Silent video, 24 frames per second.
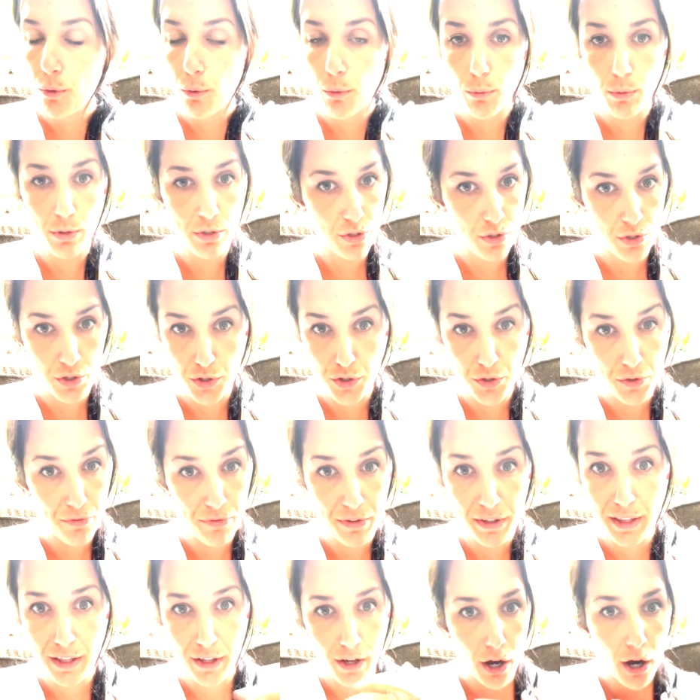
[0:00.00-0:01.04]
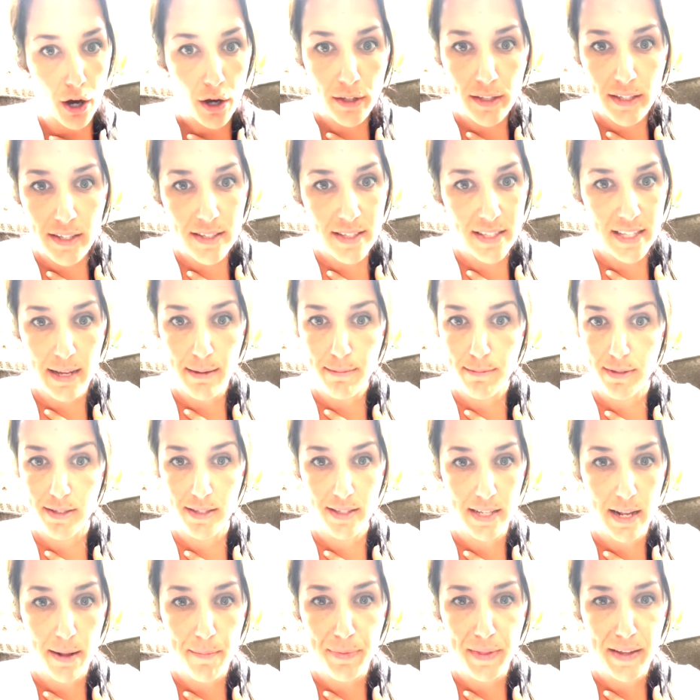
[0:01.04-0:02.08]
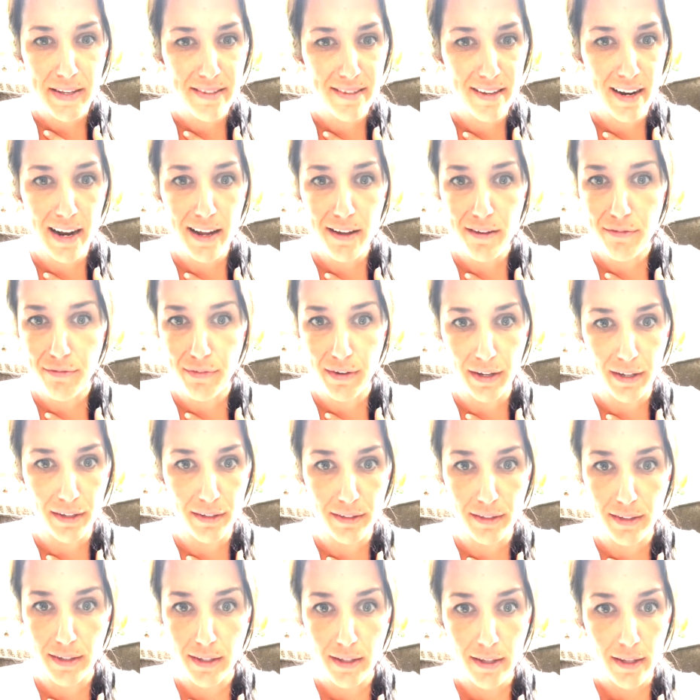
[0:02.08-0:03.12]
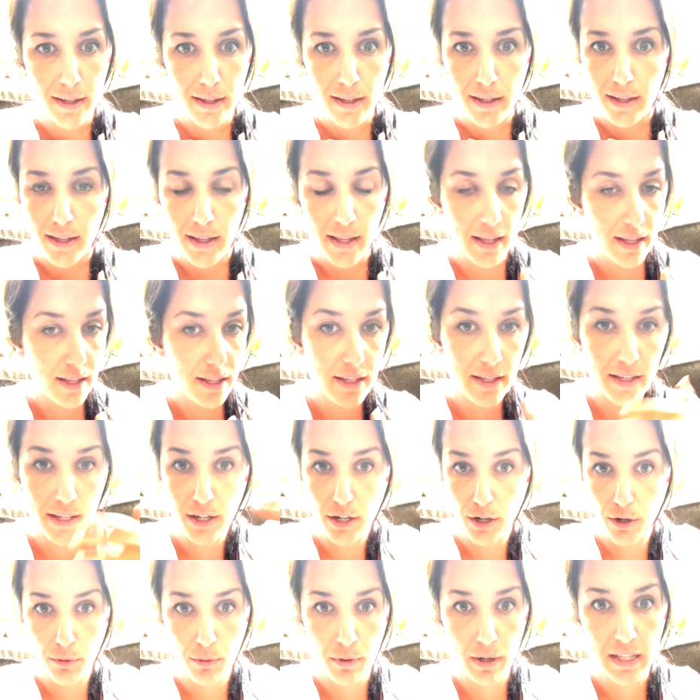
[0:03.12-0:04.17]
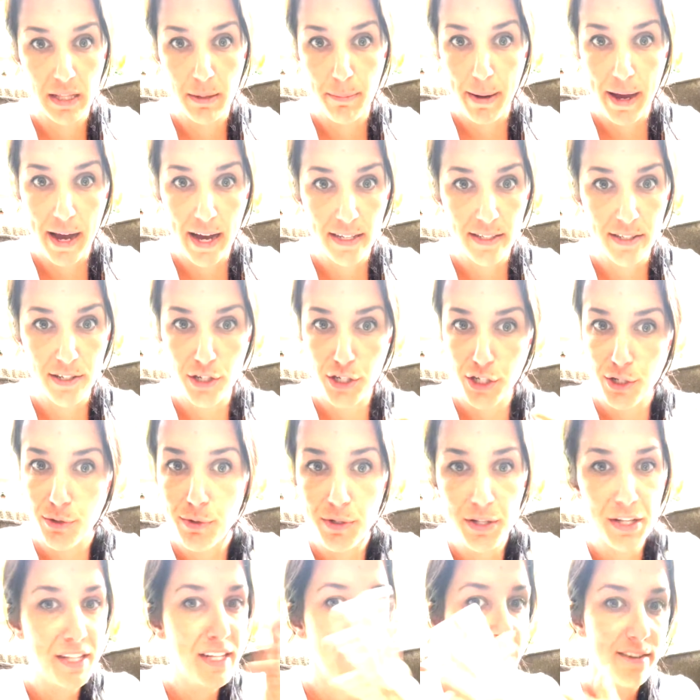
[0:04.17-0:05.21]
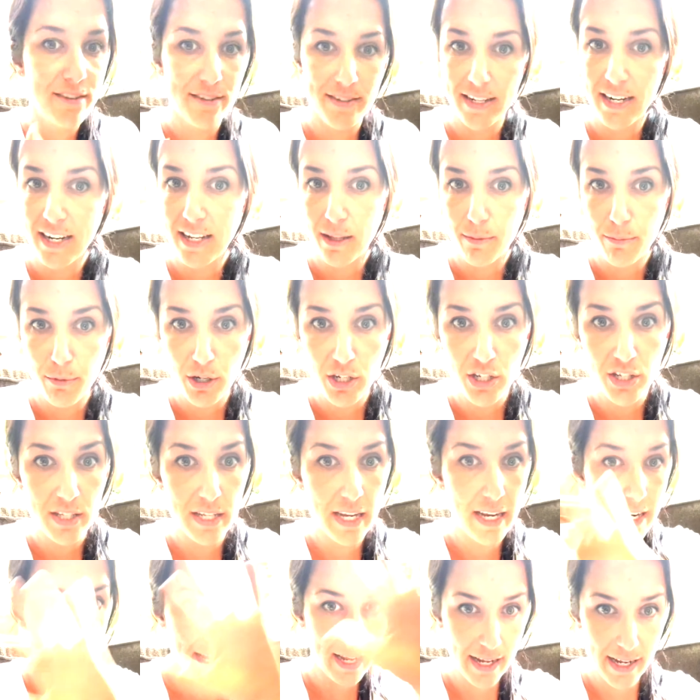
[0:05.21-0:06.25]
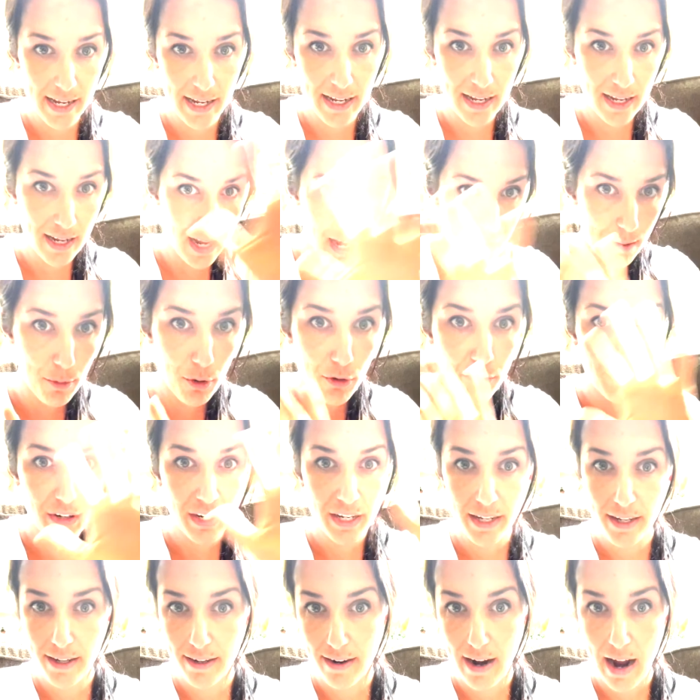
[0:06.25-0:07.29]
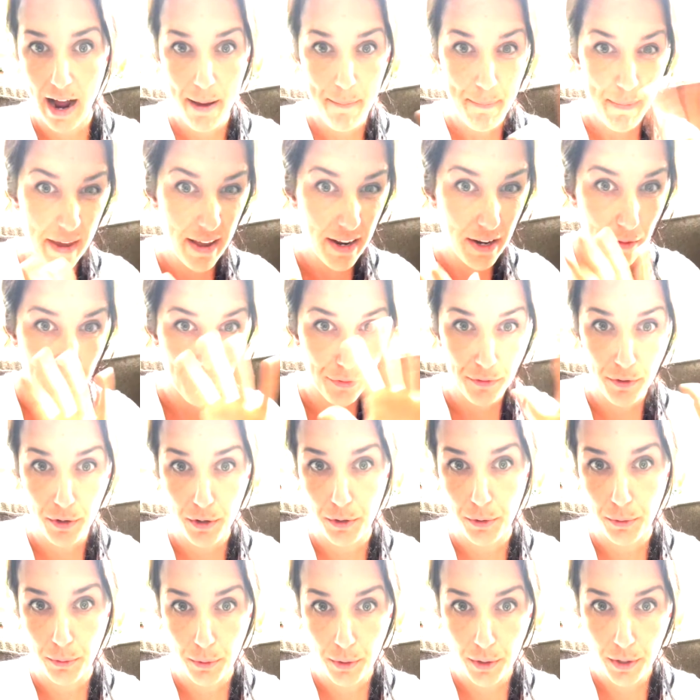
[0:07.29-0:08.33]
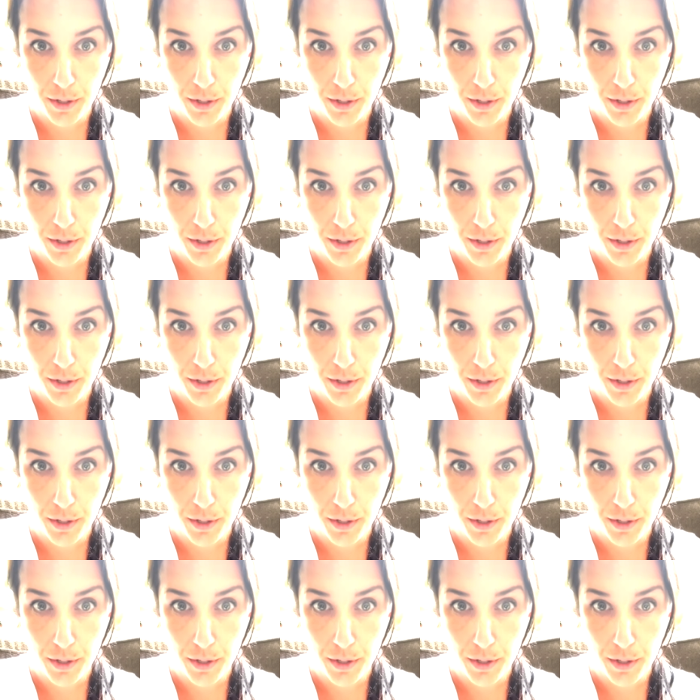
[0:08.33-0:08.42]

was feeling all these same things that I have felt, in the past. And she was on the other side of the bridge saying, hey, I'm over here. I made it through.